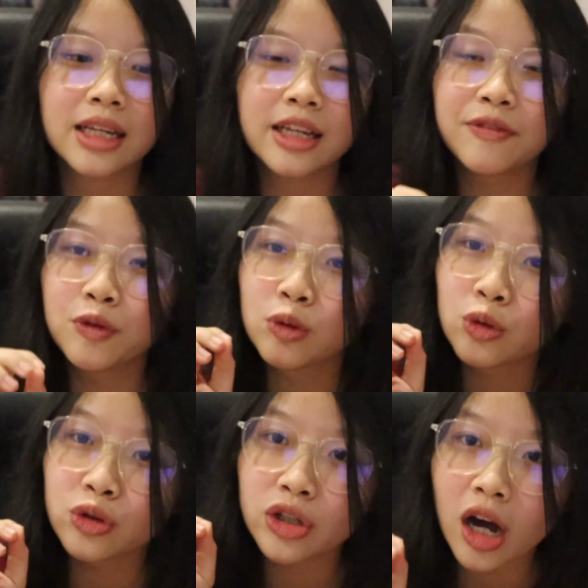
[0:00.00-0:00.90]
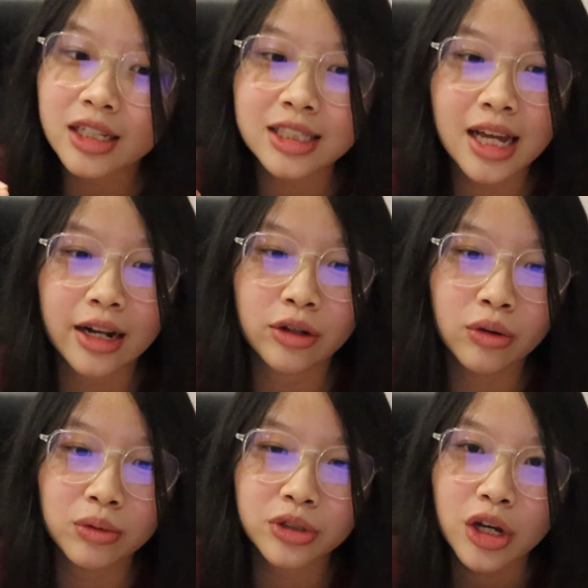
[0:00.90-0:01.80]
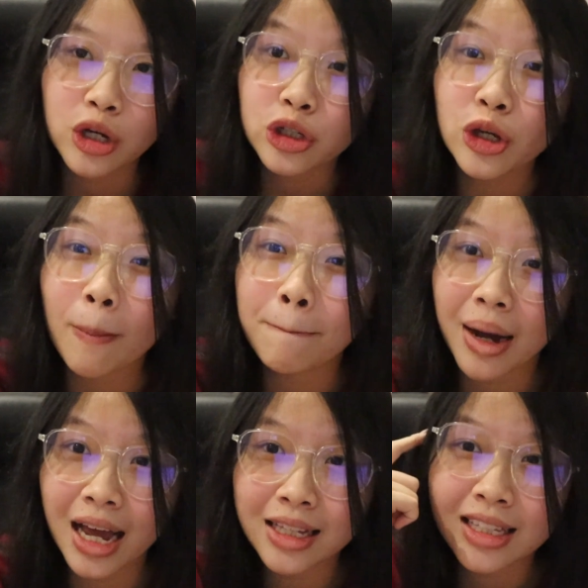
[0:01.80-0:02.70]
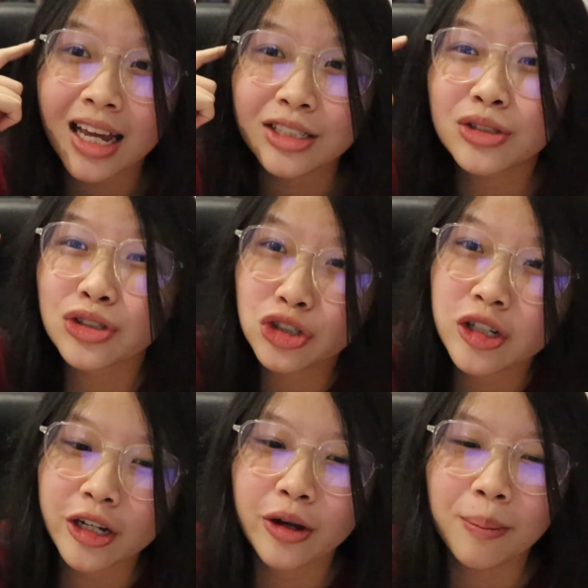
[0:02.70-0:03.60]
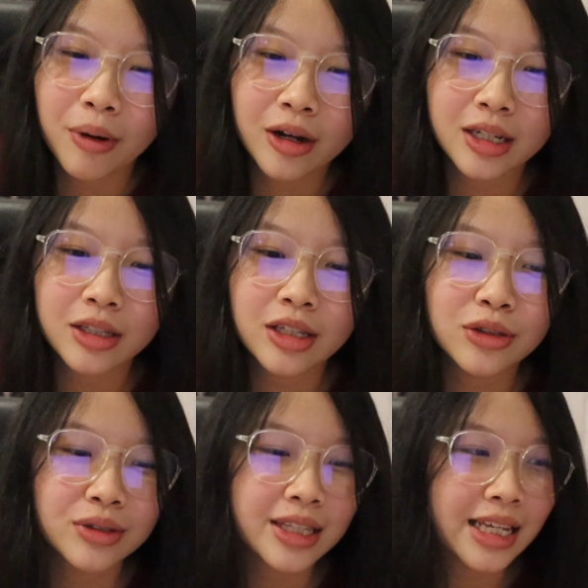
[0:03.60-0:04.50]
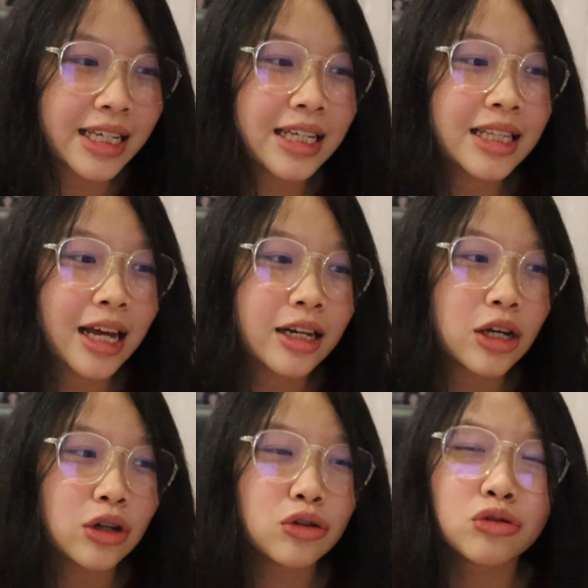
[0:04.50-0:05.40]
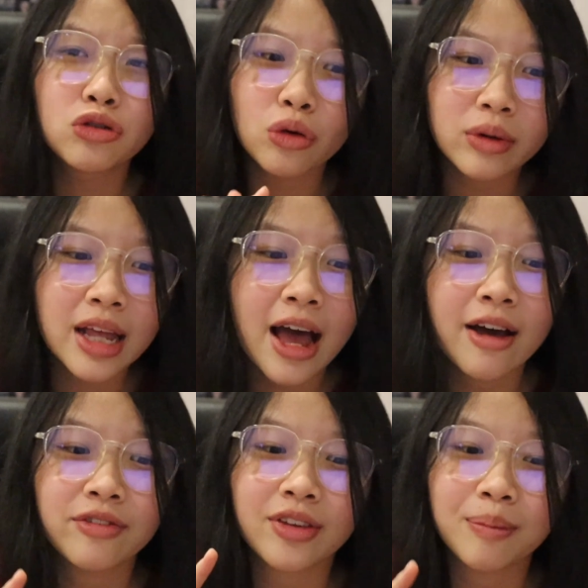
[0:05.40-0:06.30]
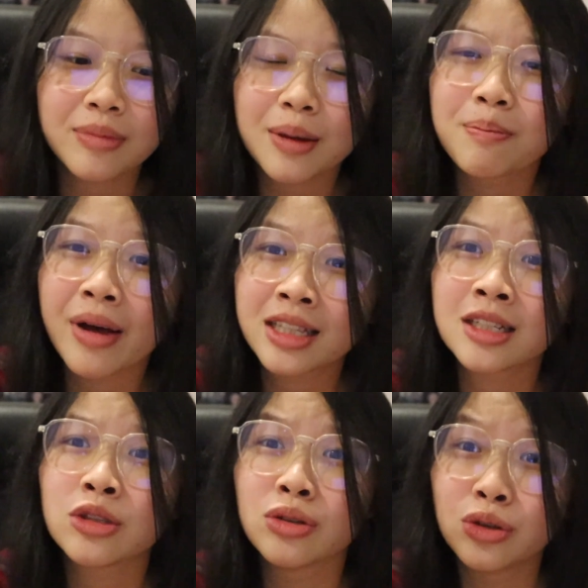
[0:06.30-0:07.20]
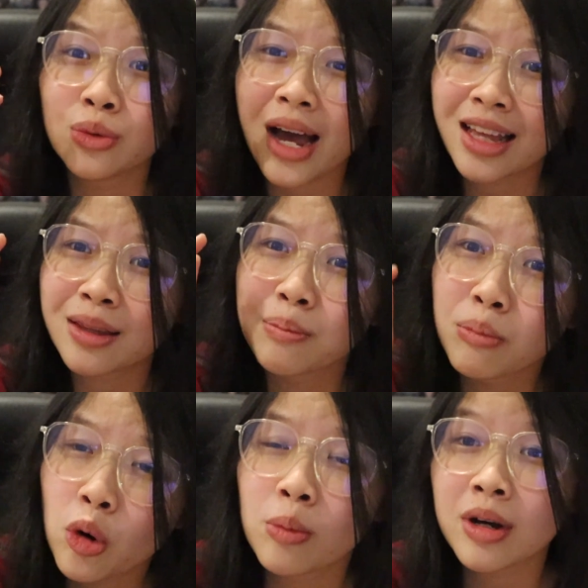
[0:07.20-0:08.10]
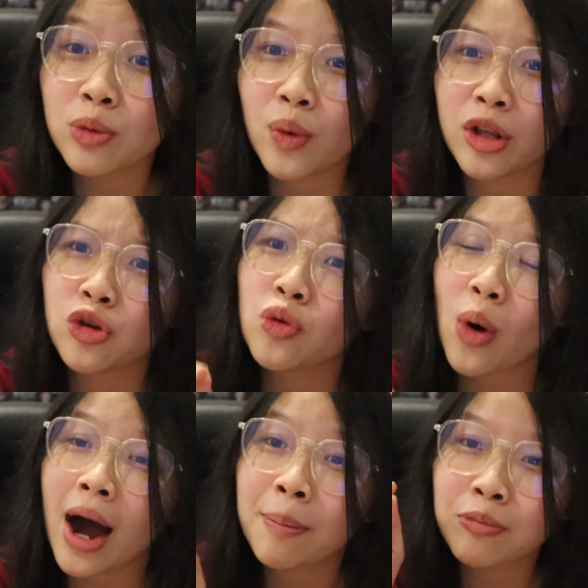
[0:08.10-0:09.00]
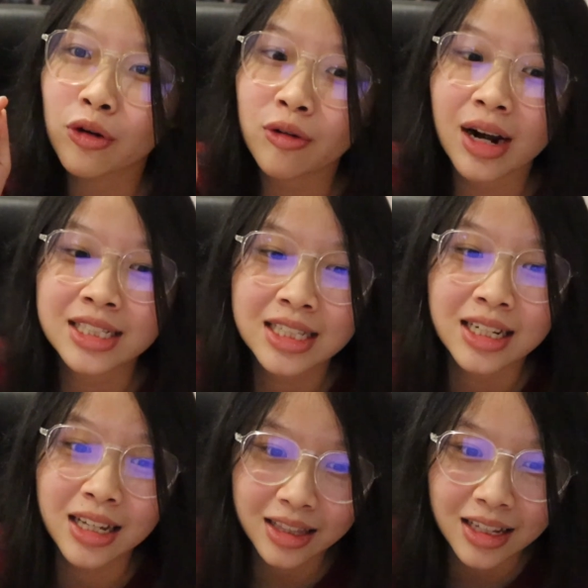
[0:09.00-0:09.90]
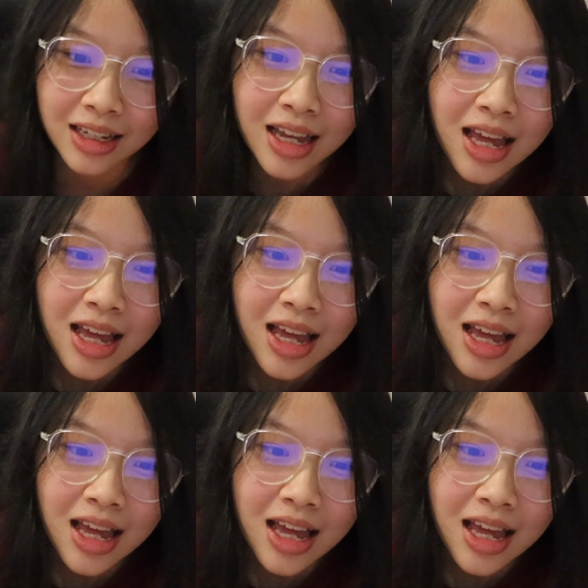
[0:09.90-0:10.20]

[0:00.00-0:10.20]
if you do not set goals, your mind tends to trick your body into thinking that you don't have something better to do at the moment when you are procrastinating,